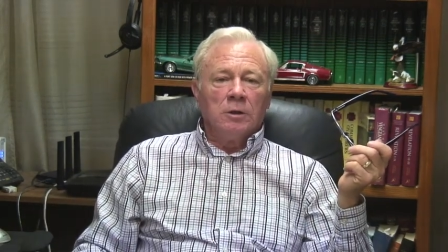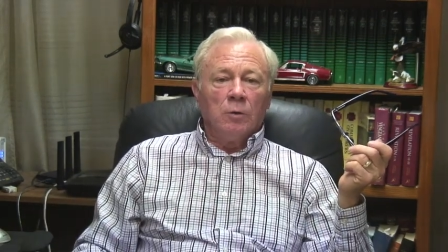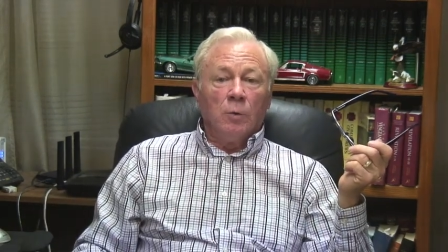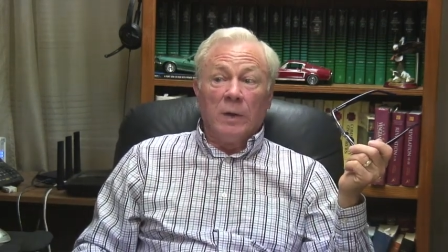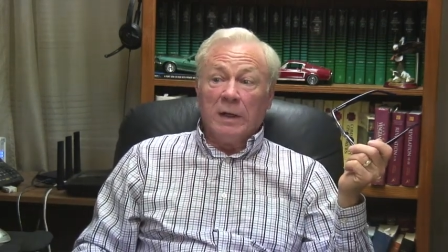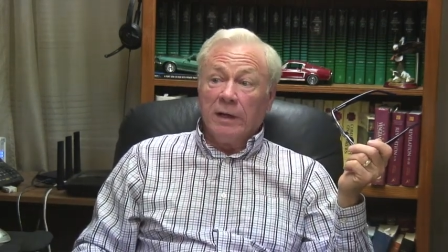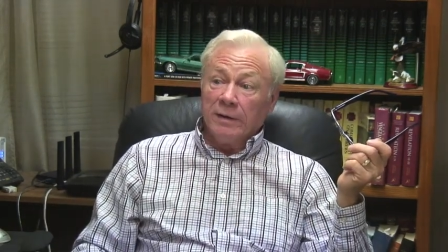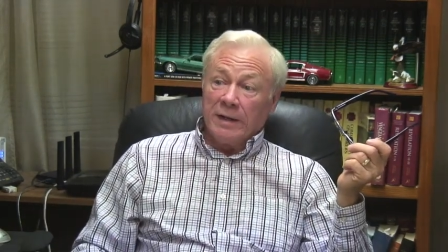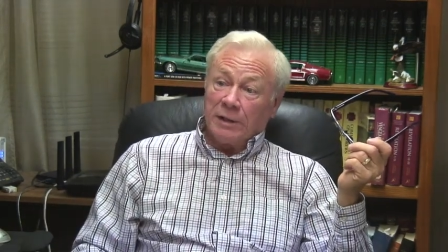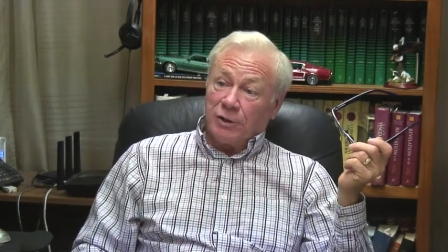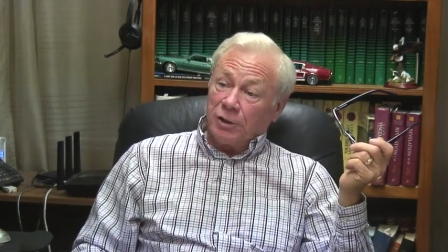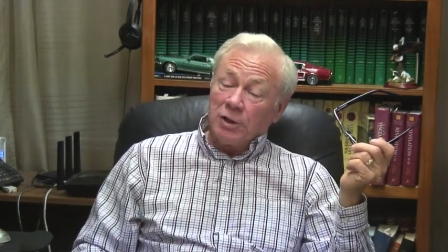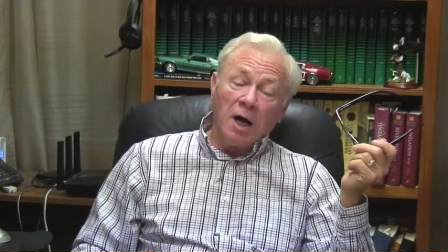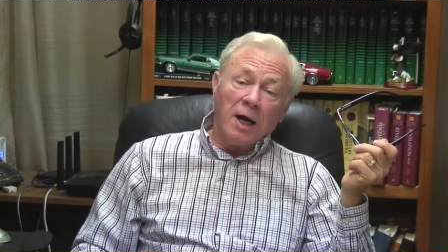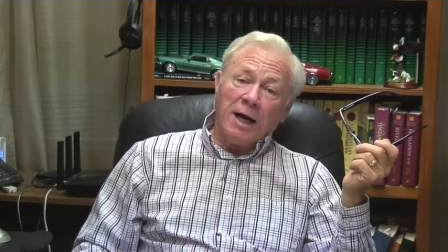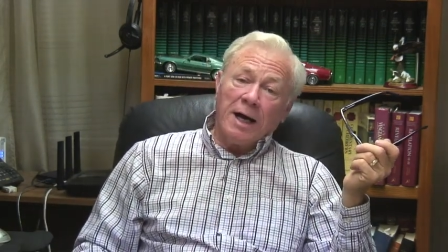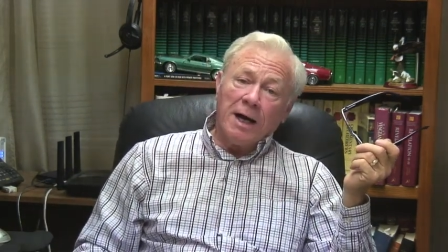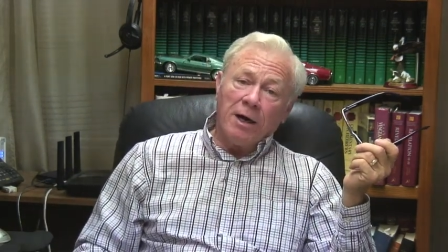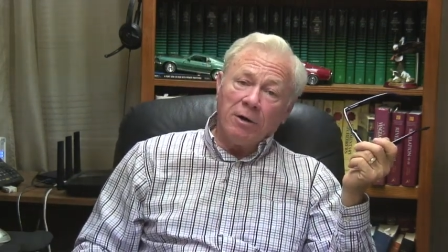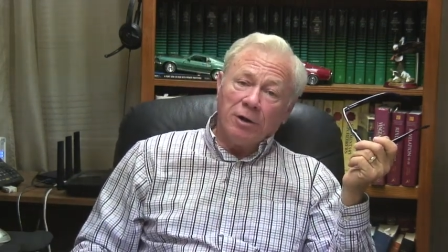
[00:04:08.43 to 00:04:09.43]
Well, that's
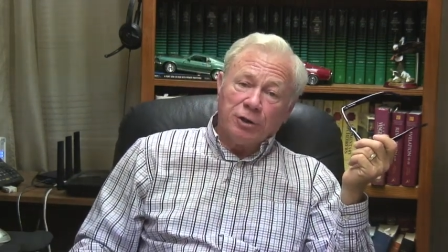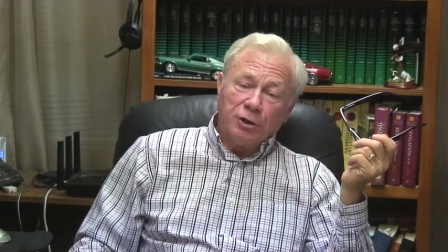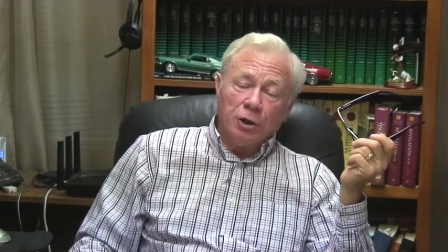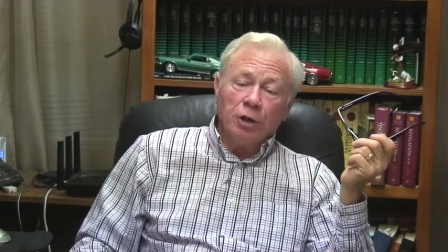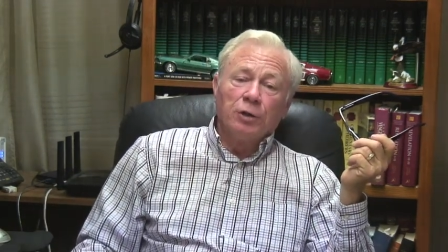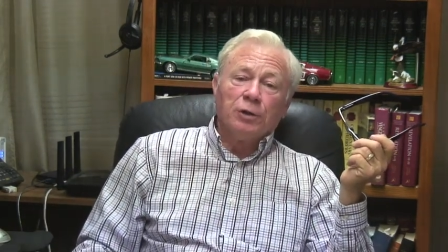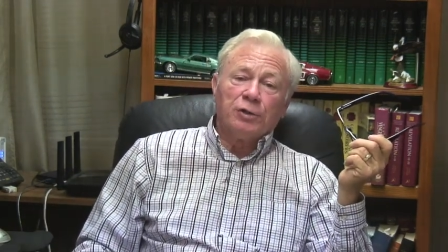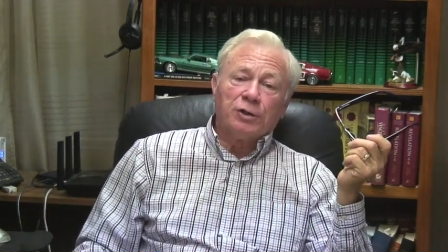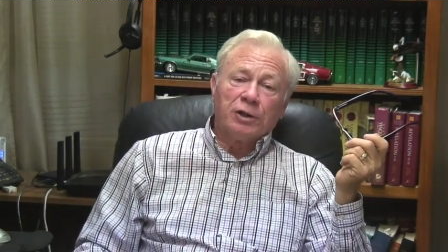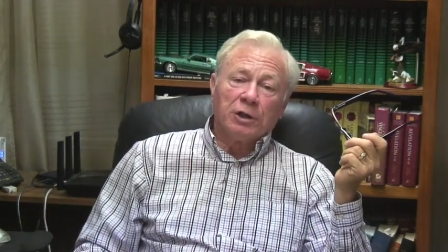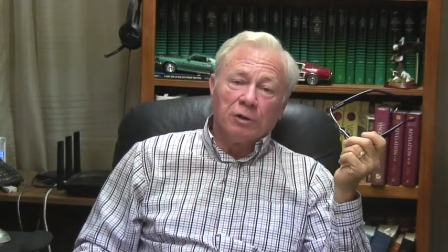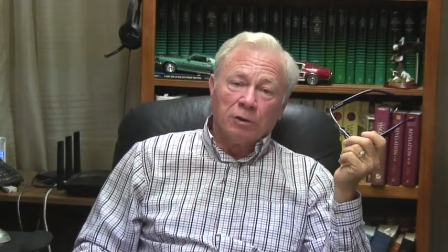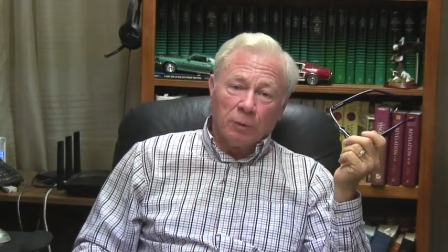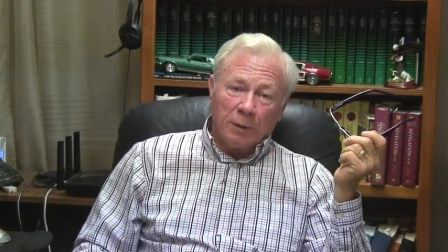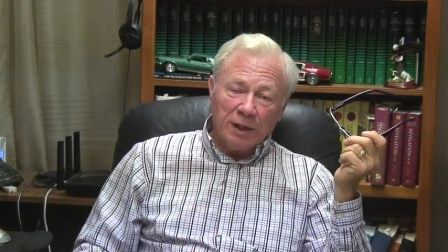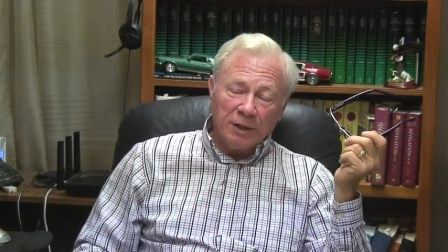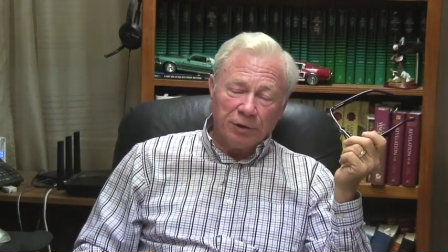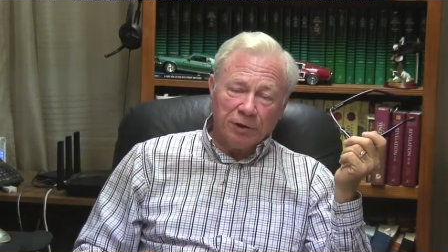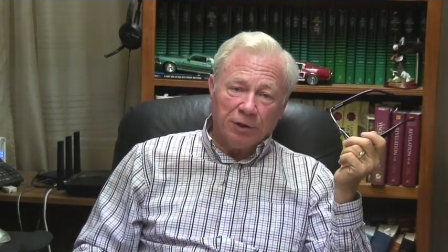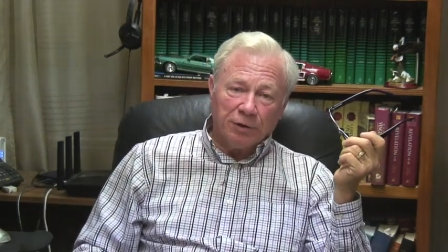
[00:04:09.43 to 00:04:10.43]
not how it's used in the
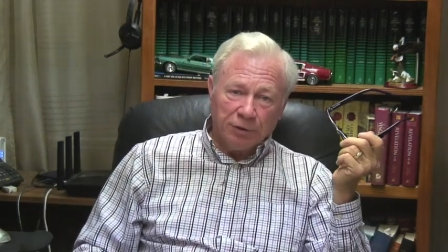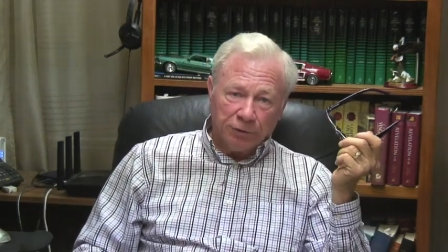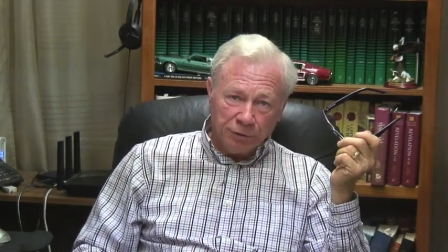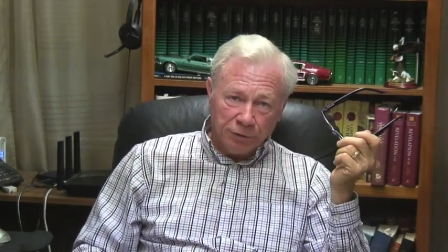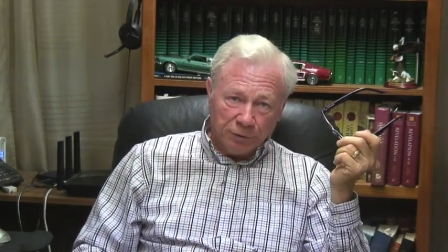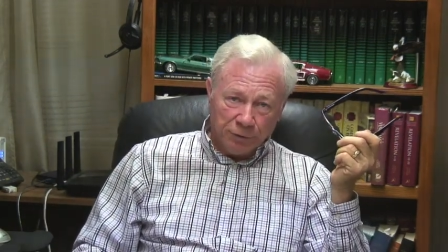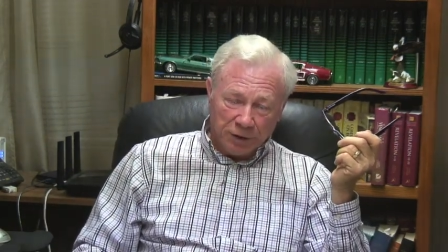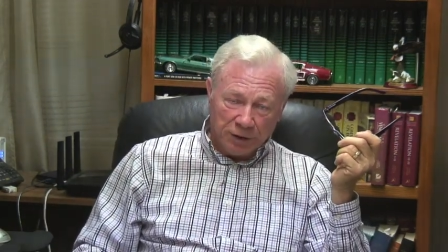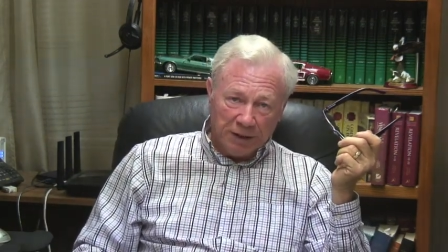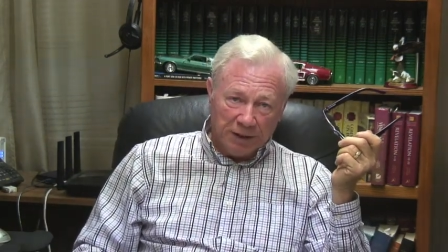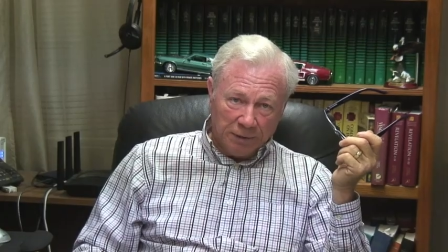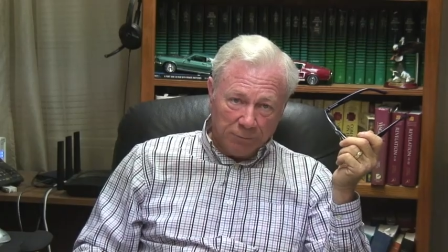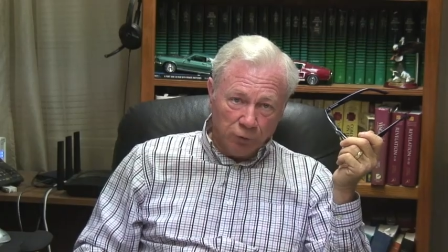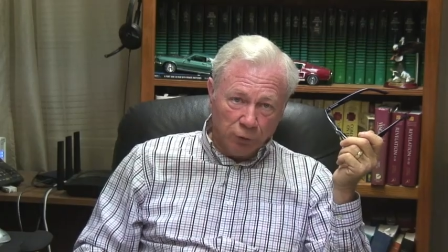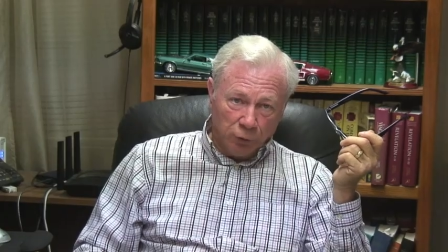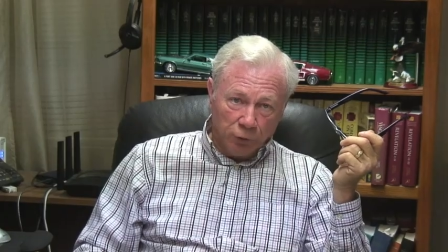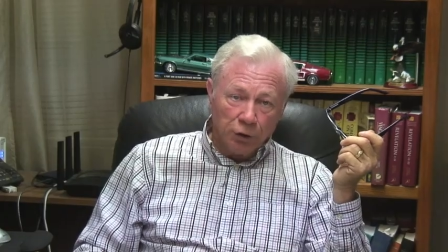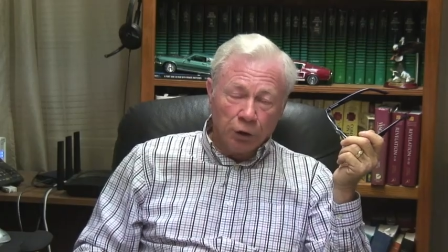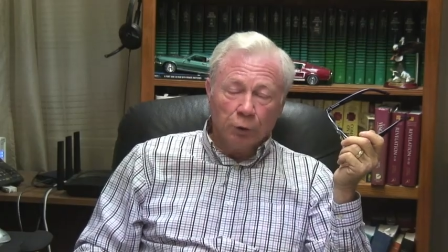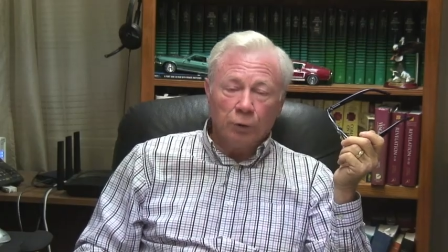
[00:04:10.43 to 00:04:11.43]
rest of the New,
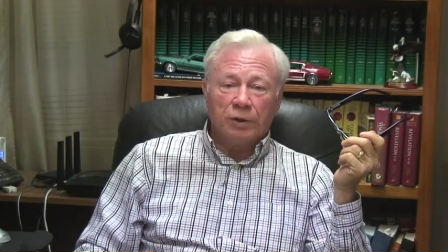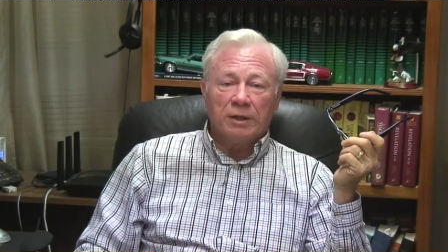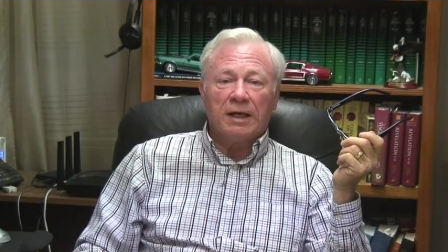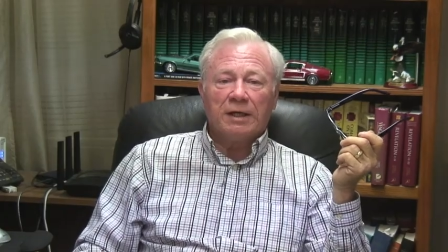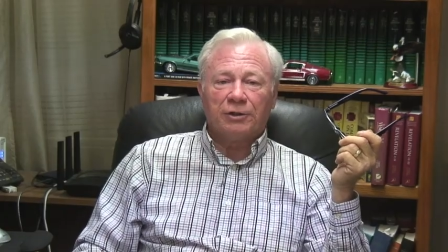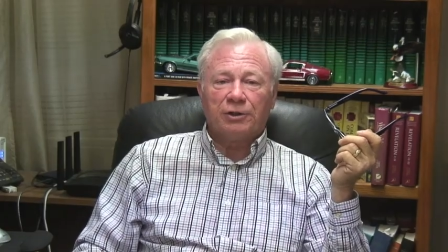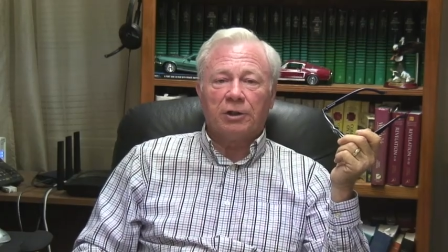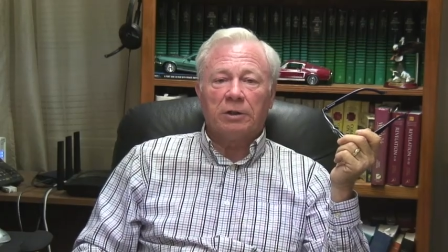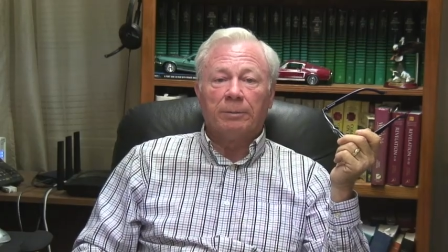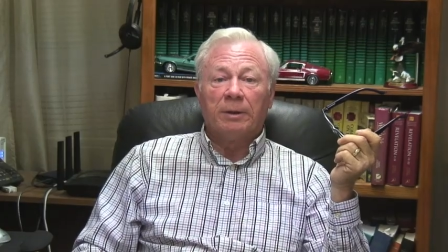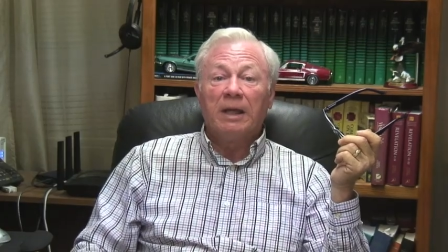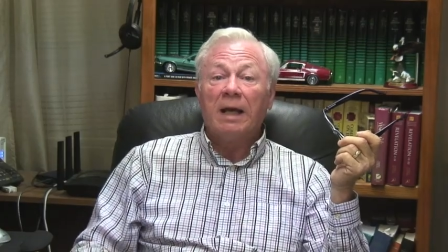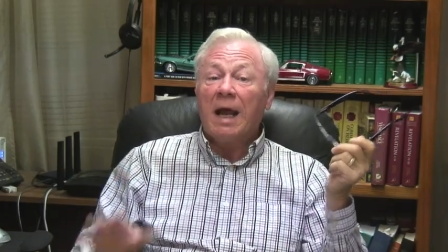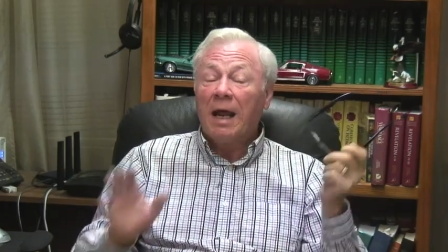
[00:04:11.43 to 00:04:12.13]
New Testament.